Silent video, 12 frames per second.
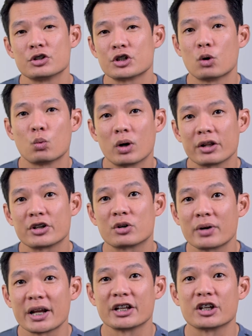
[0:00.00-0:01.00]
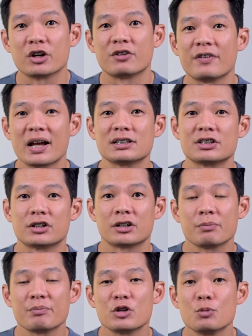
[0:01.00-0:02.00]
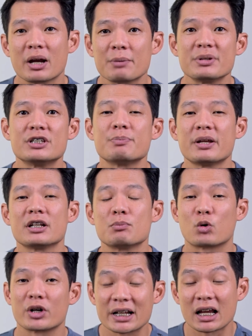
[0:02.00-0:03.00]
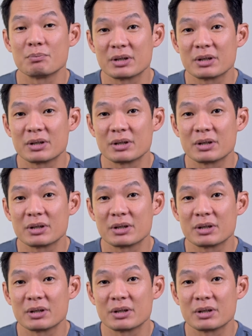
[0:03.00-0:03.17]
So while you're writing code faster, you might be spending more time